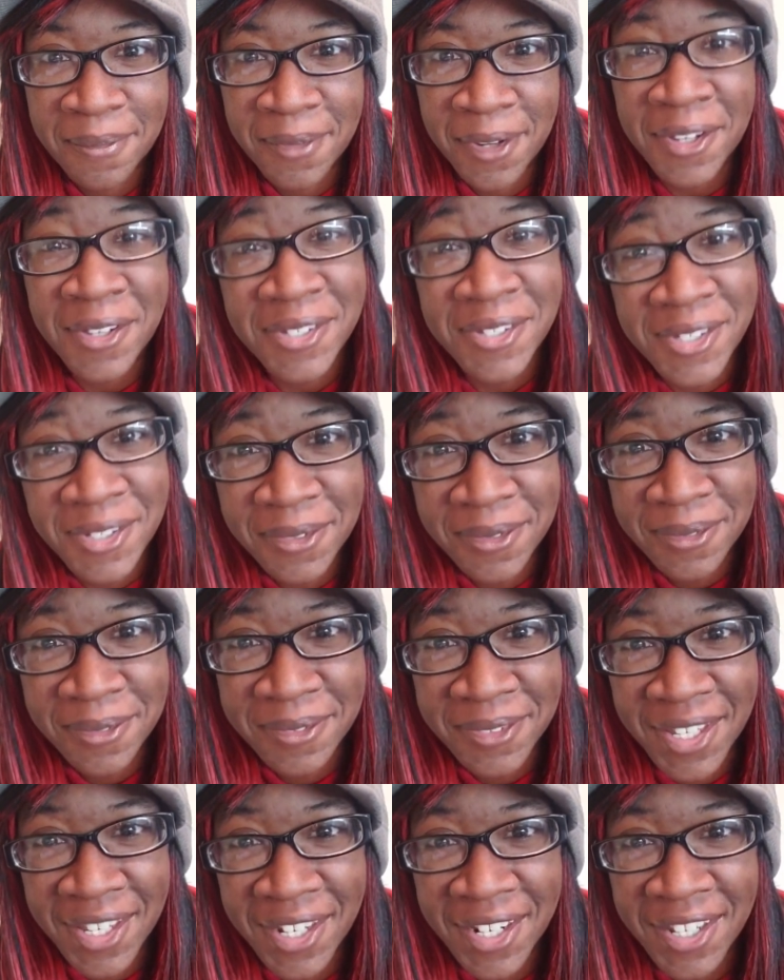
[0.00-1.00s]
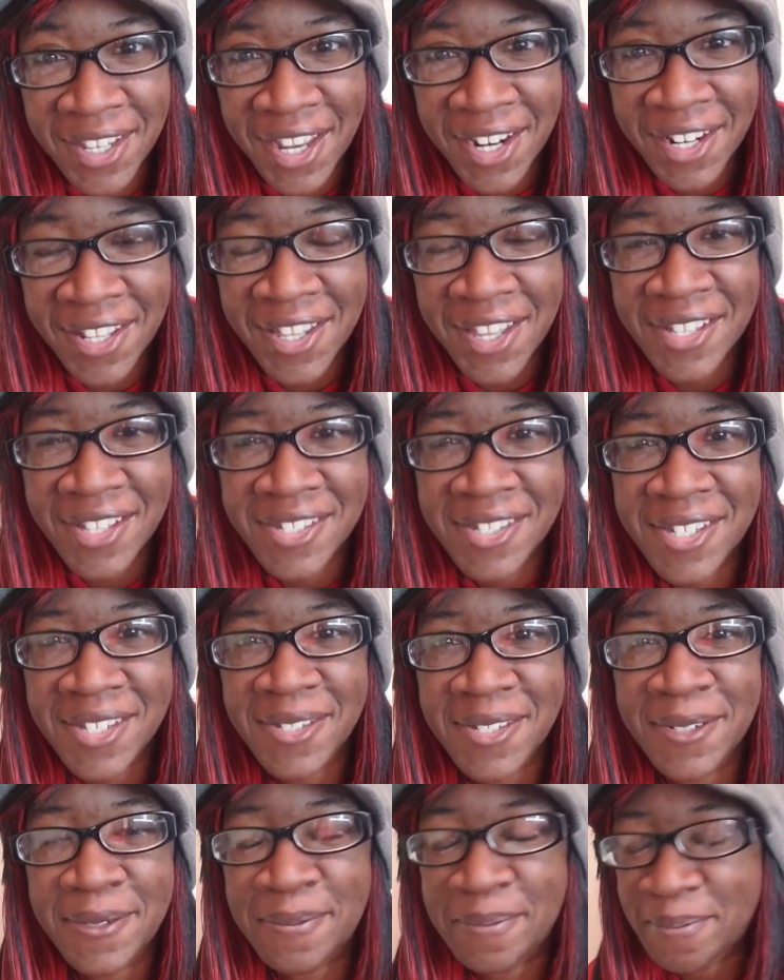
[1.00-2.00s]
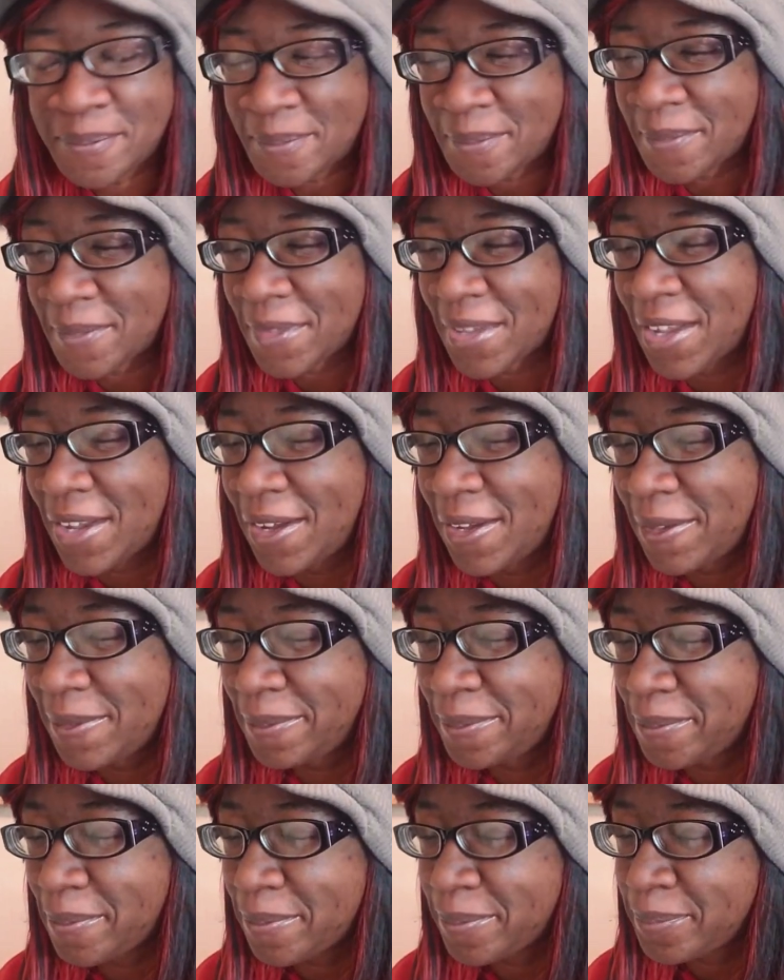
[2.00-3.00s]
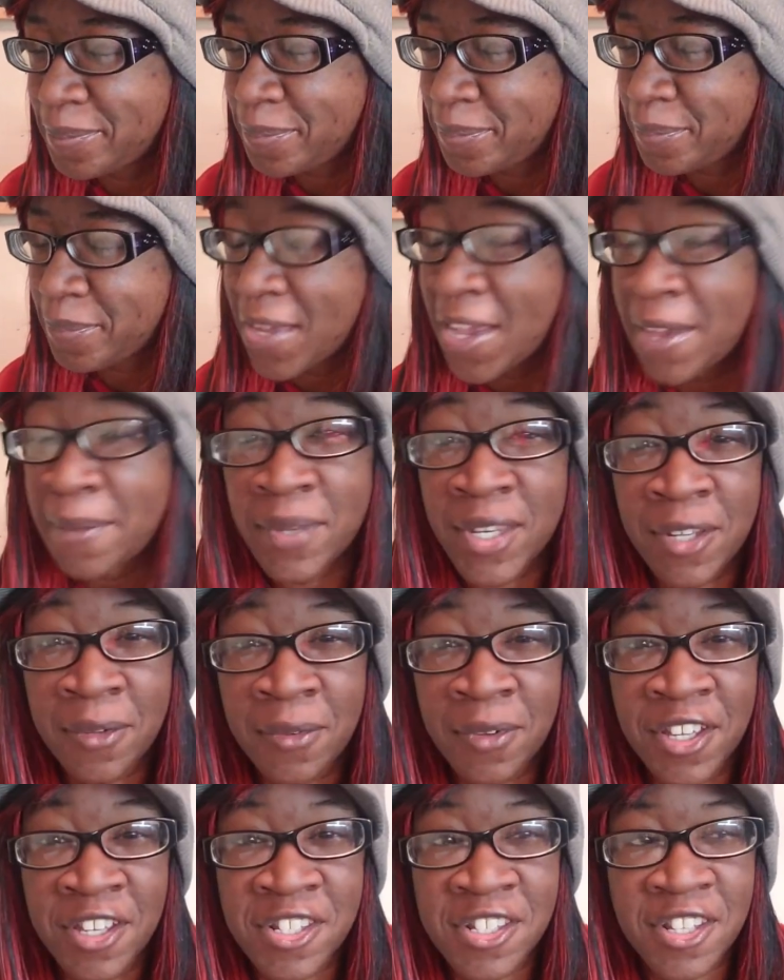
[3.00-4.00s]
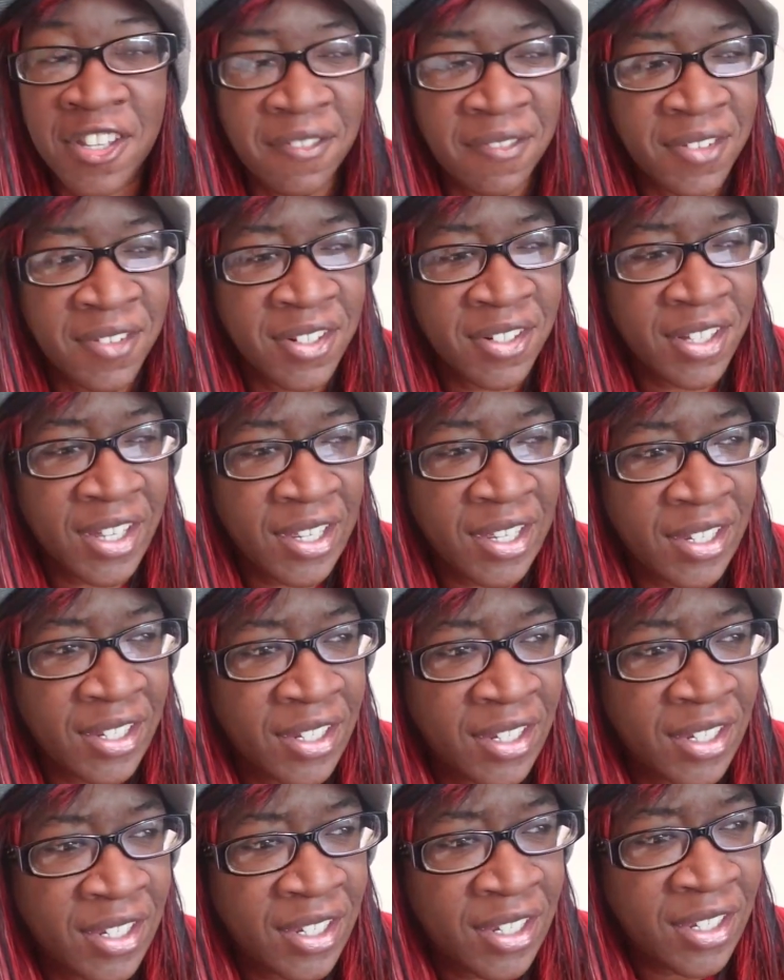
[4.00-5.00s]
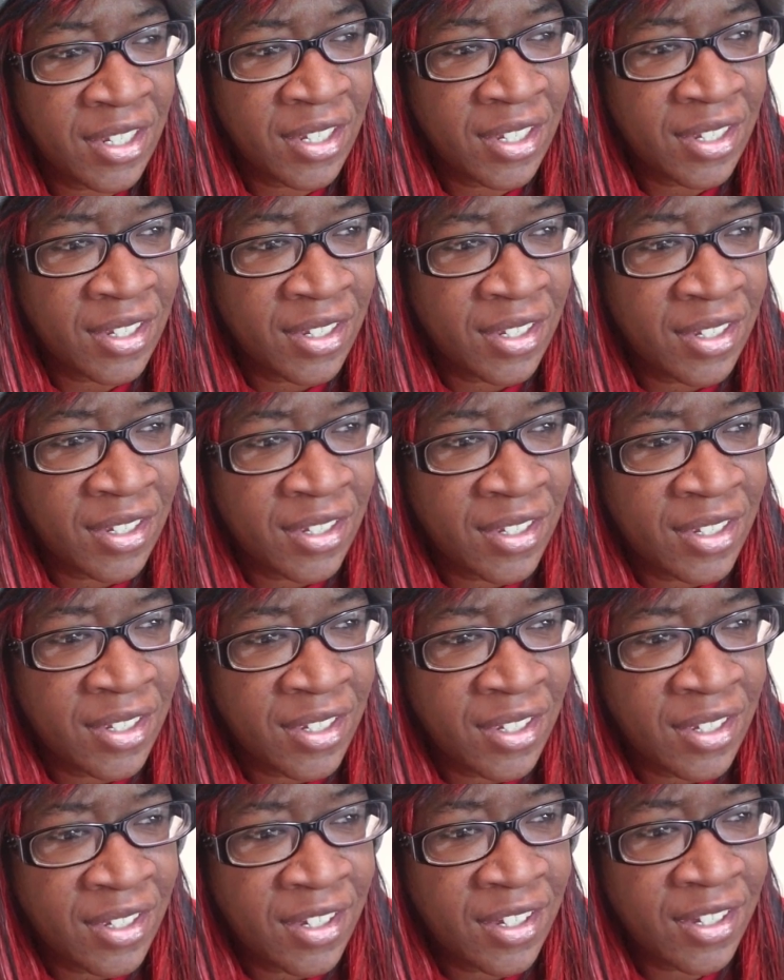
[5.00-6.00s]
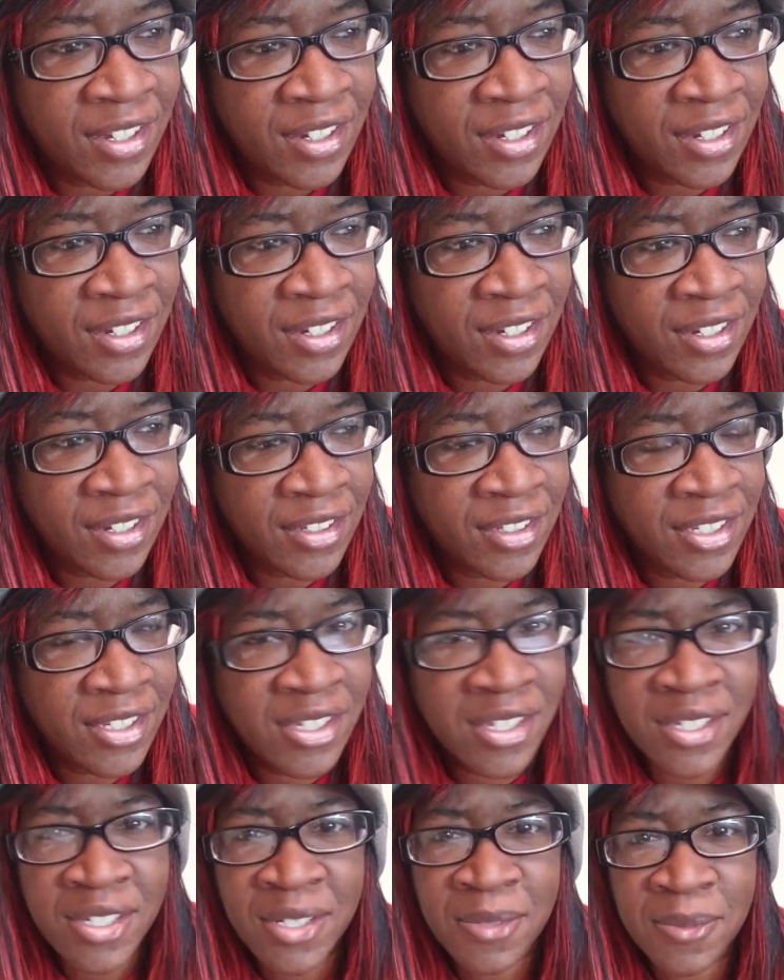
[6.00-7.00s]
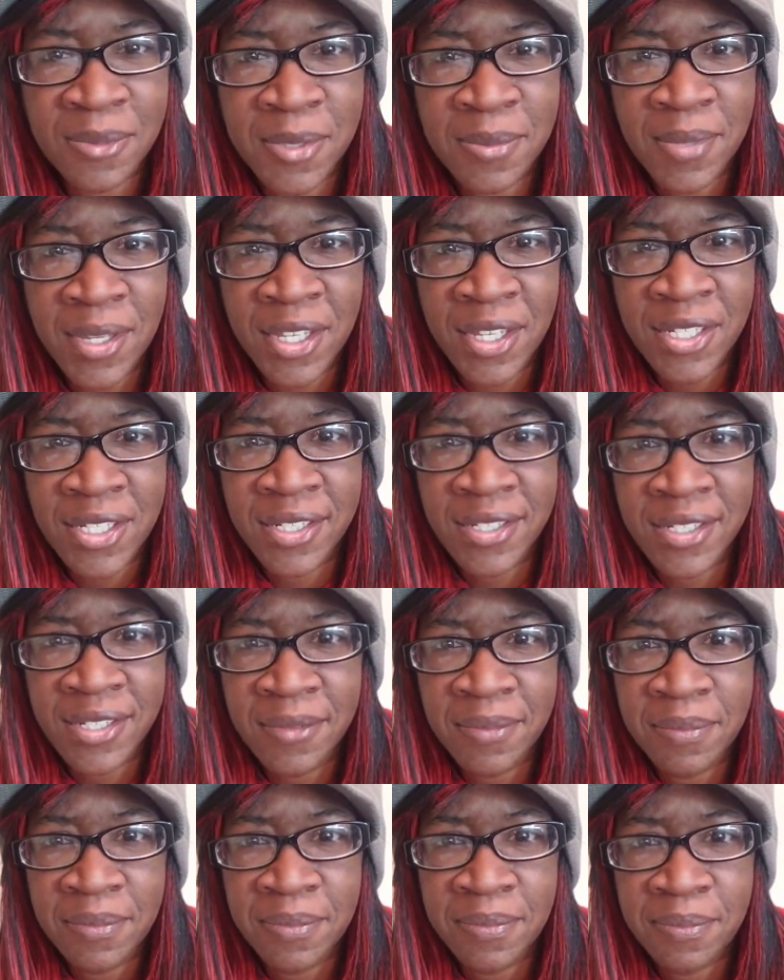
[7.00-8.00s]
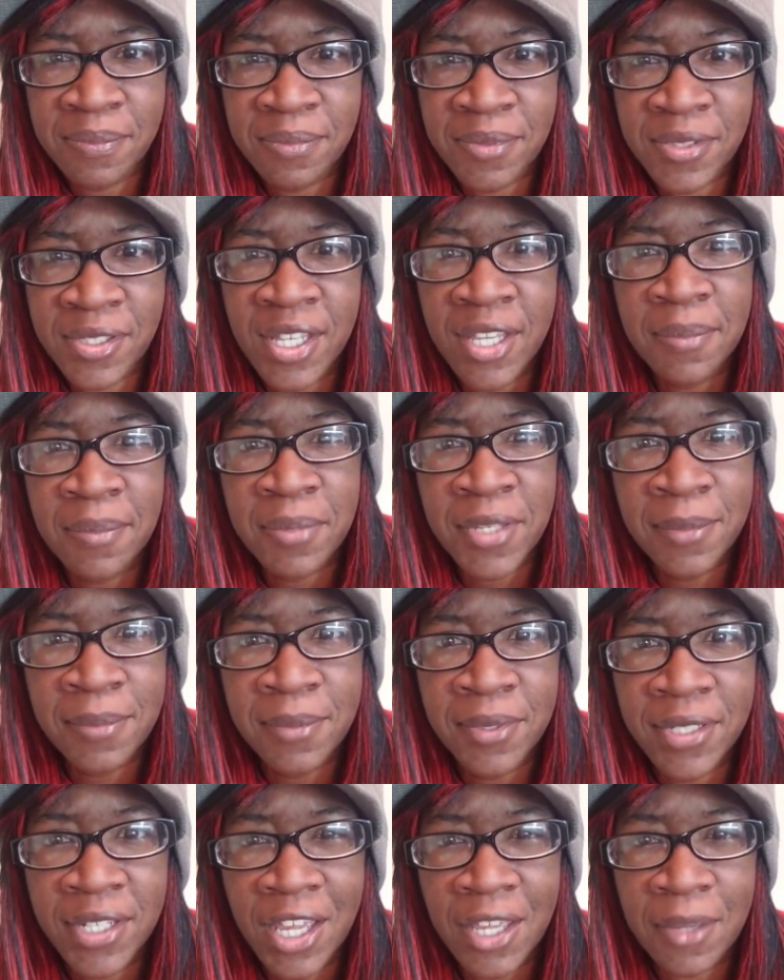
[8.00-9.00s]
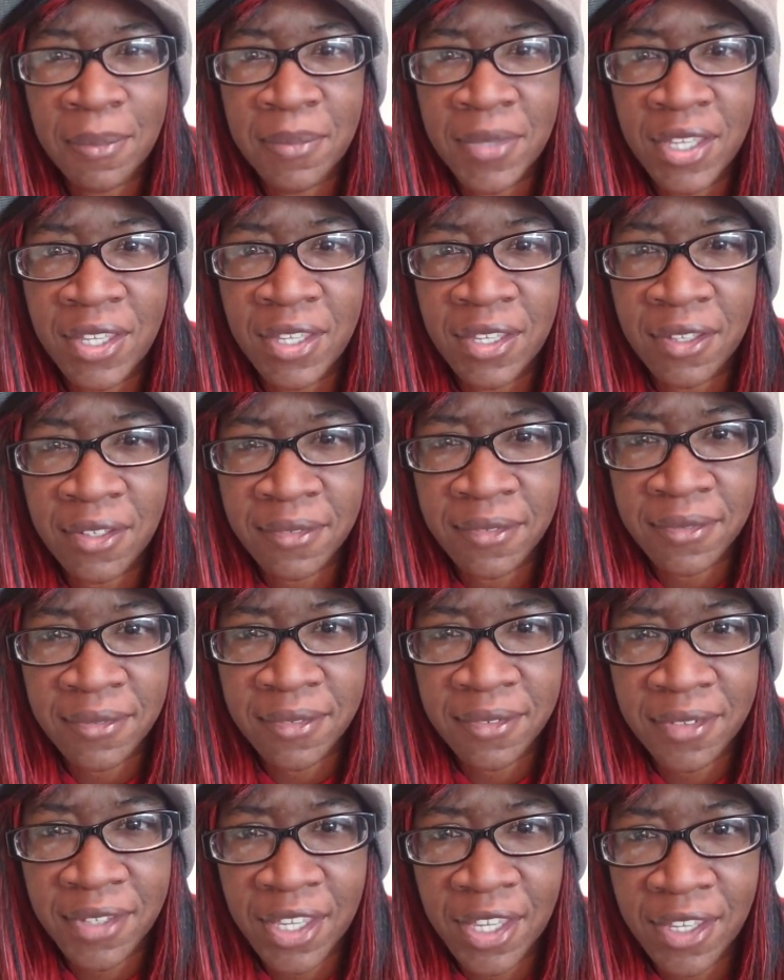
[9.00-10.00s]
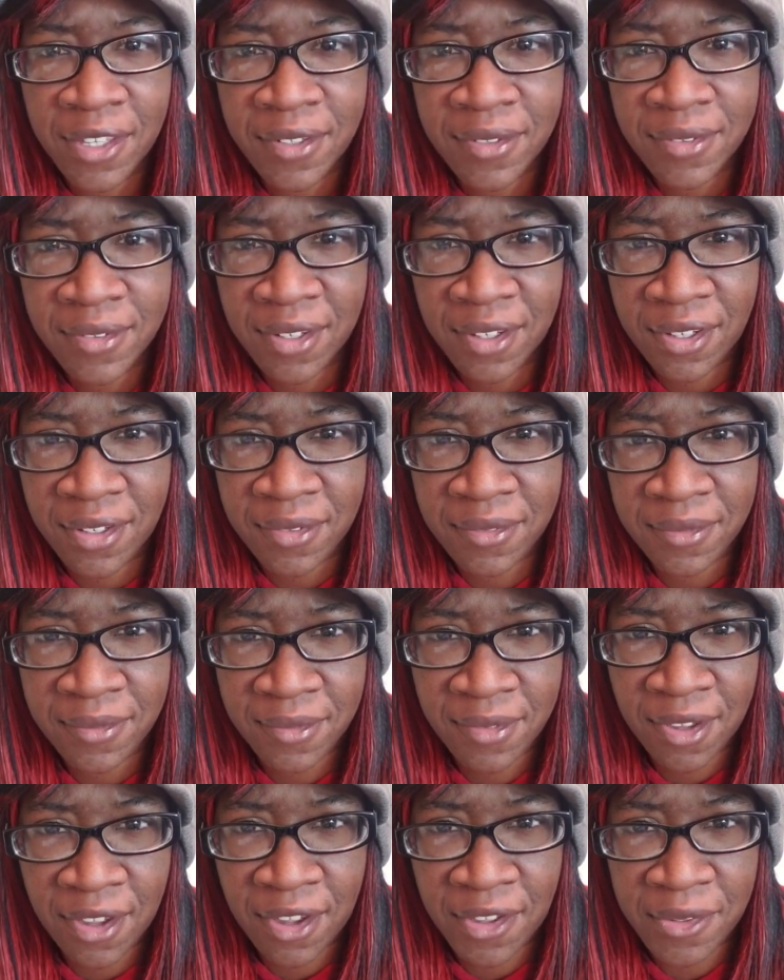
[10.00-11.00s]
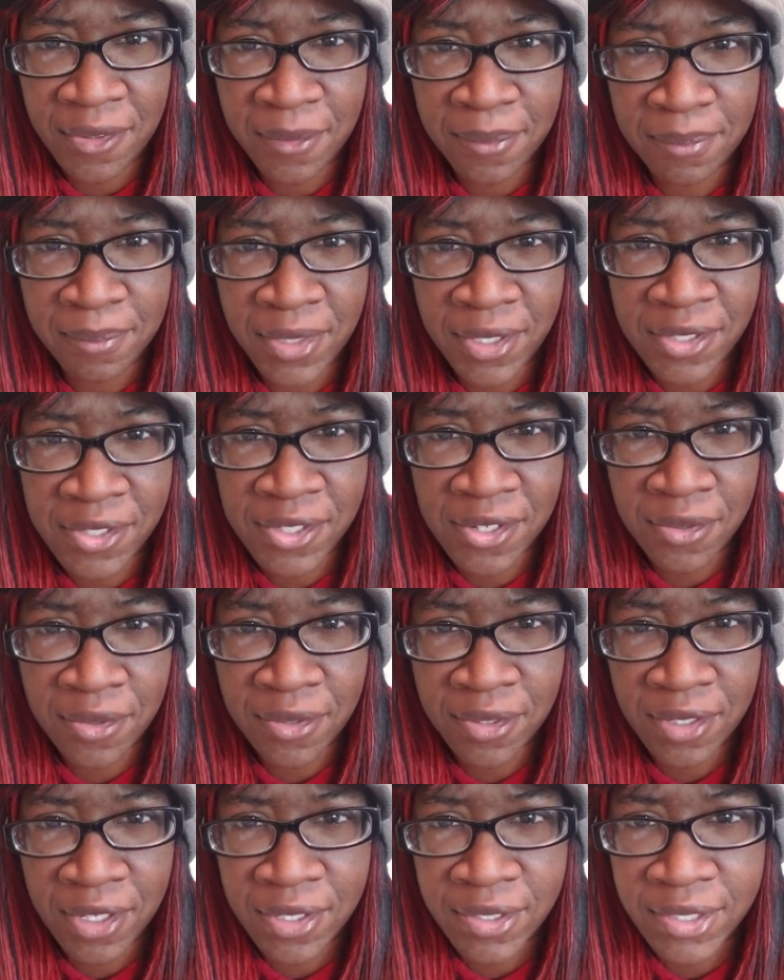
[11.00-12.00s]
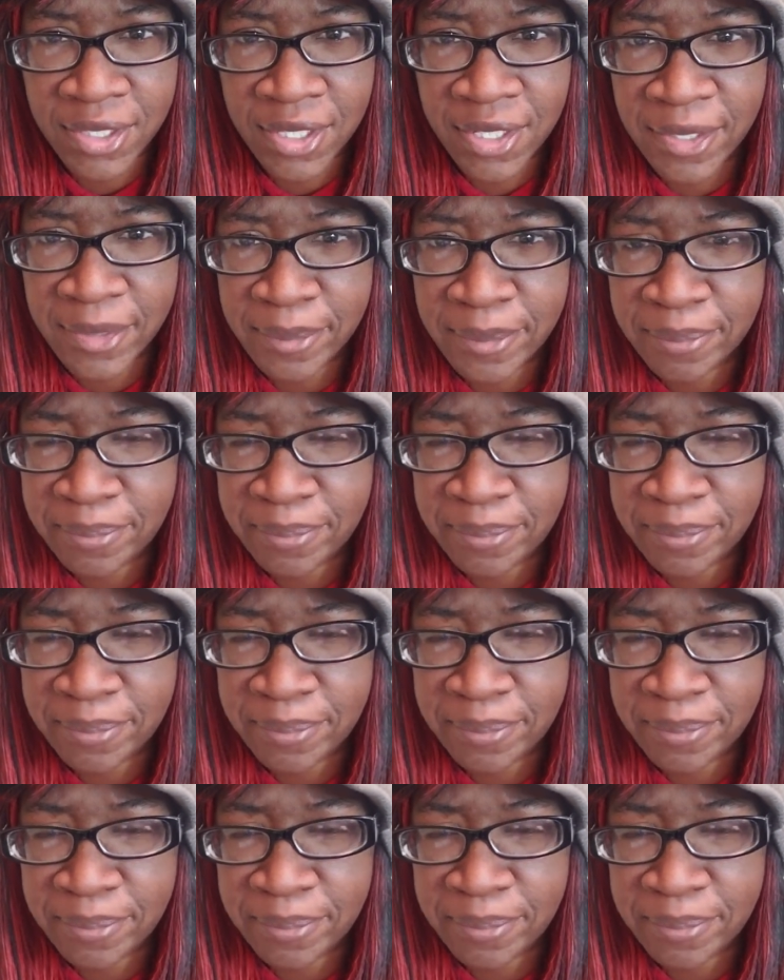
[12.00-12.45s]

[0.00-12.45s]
also getting out of that system. In many ways, I feel like the system was made to set people like me and amongst other things up.